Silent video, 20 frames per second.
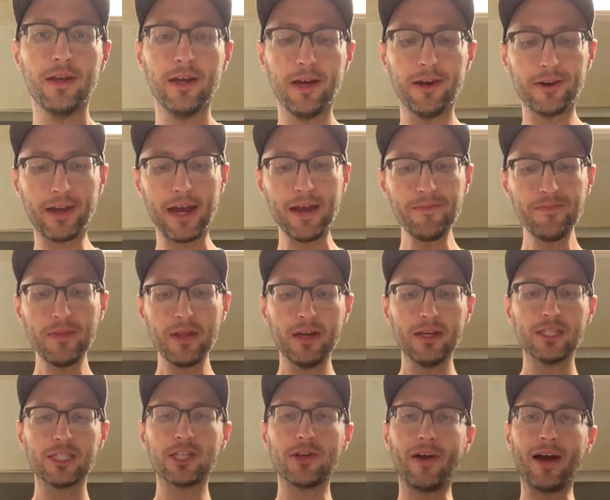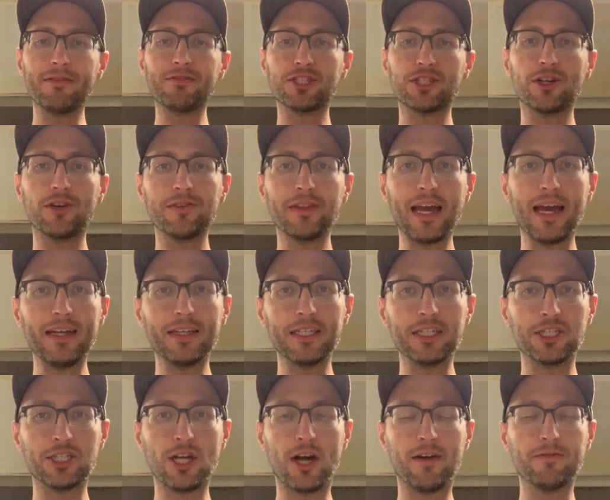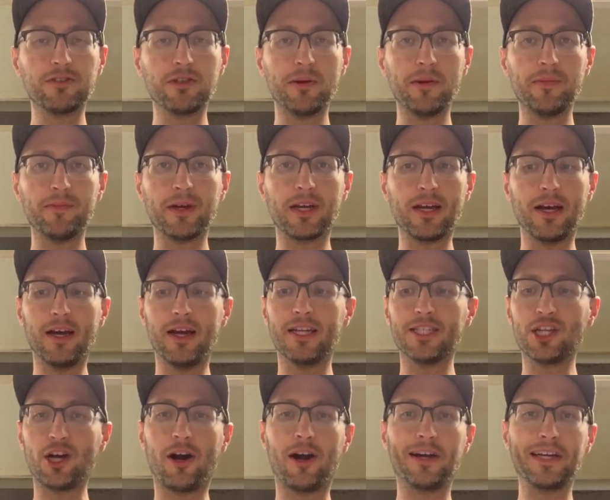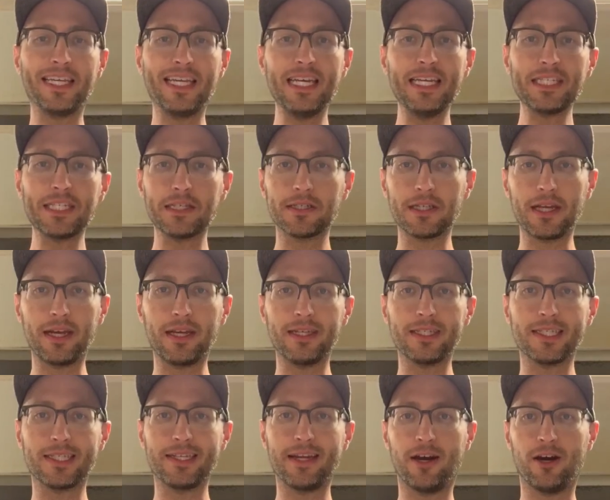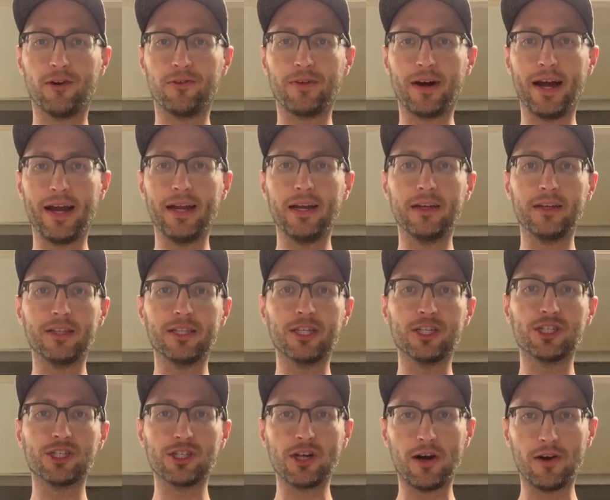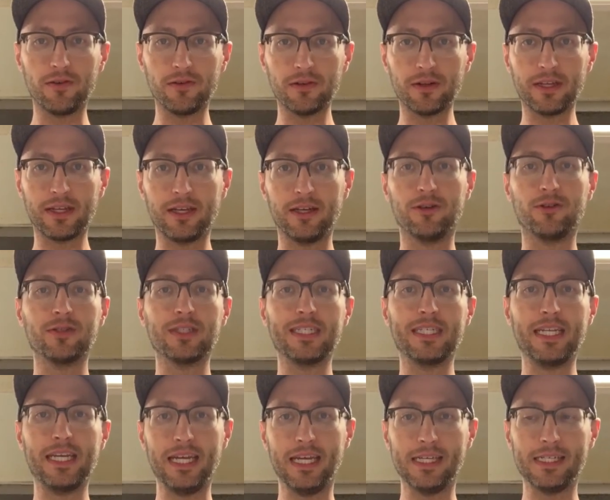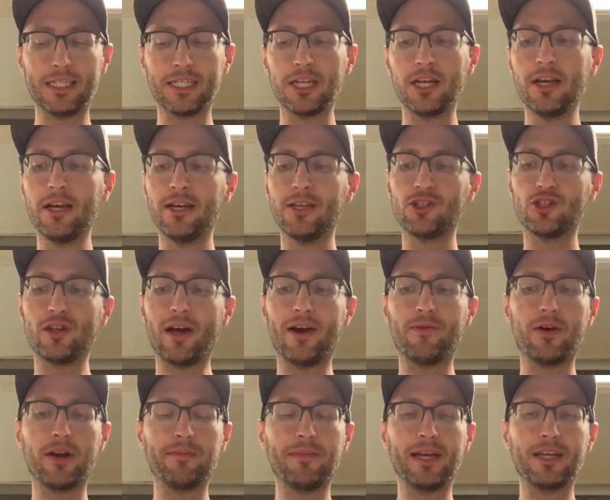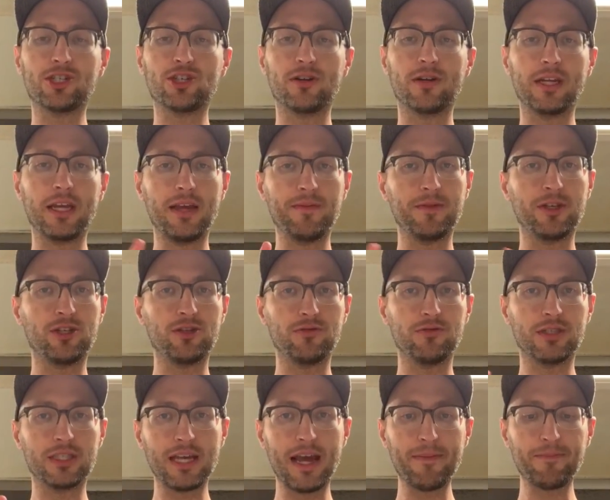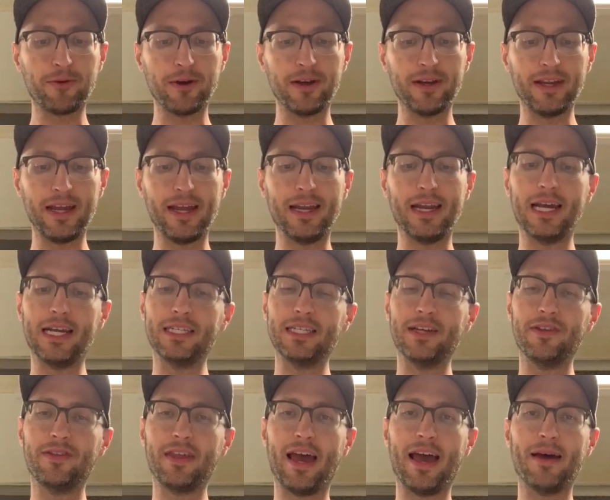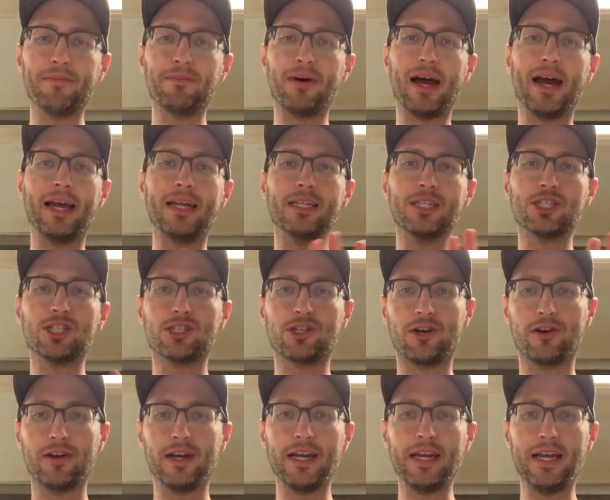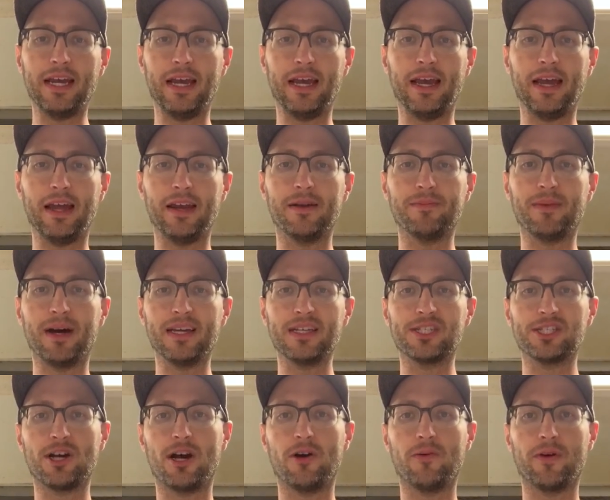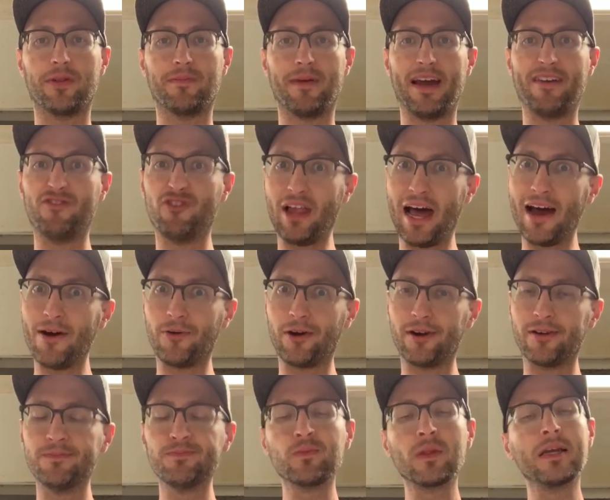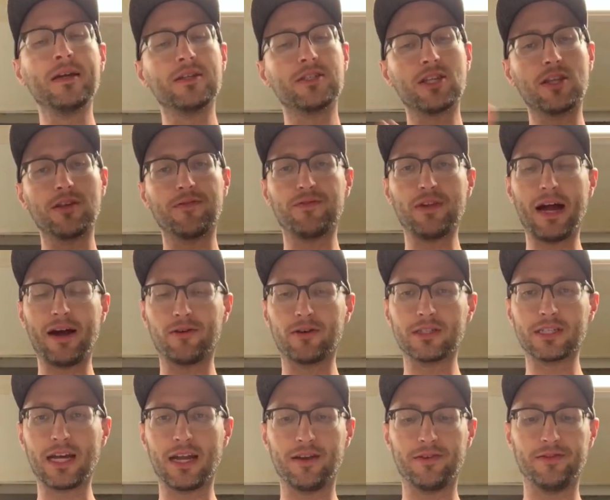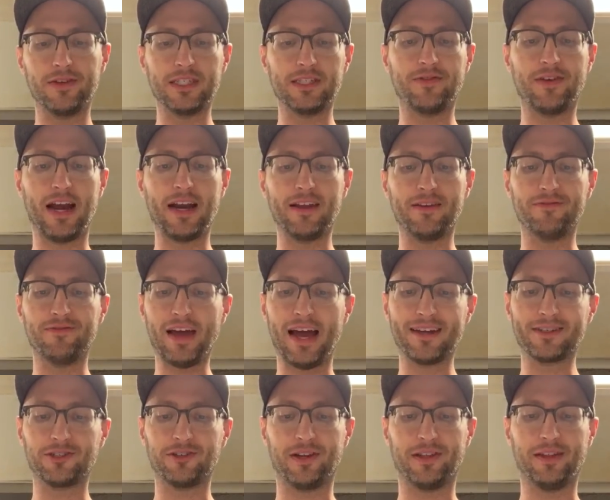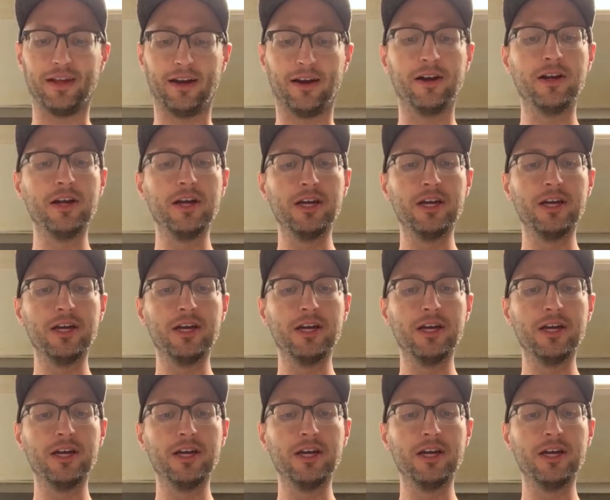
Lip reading: Okay, so I've stirred that and dissolved it because our yeast is like a snail, right? The salt kills yeast. So I want to make sure to keep the two separate, and I did that by stirring in my salt with my flour, so the flour is kind of a dividing factor in there.